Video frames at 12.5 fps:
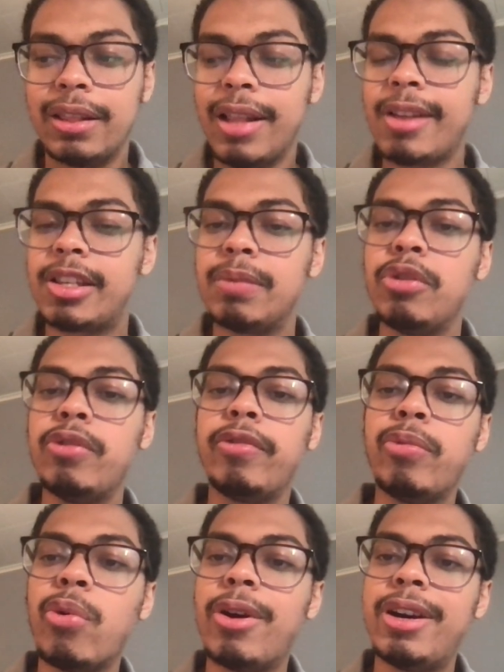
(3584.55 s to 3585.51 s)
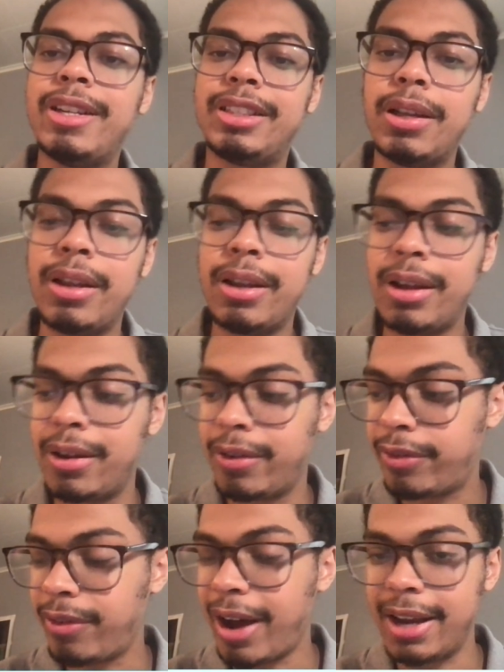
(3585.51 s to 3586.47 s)
Let's move more into the
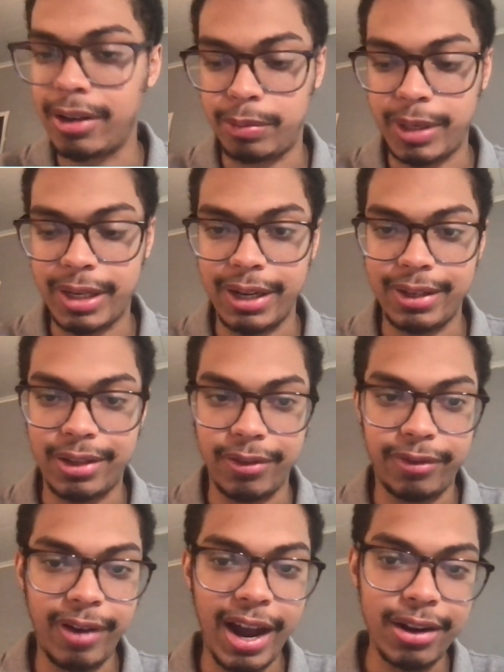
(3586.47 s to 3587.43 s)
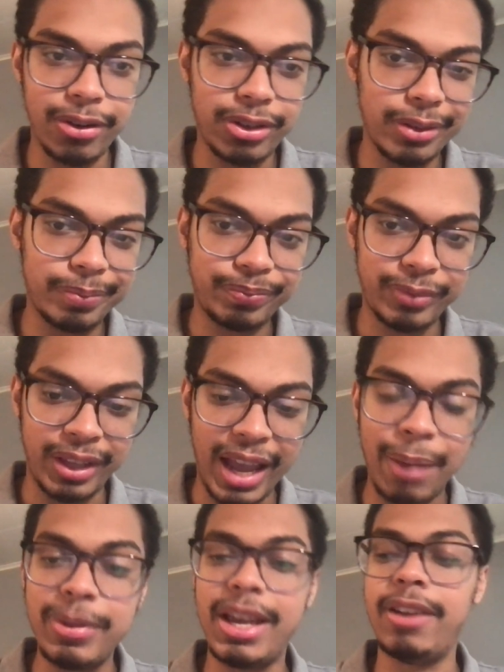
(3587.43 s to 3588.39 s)
finals because the finals, the
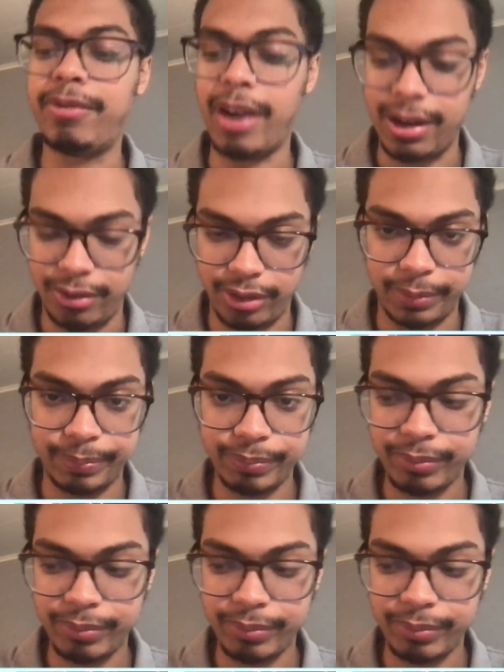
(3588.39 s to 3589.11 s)
NBA finals,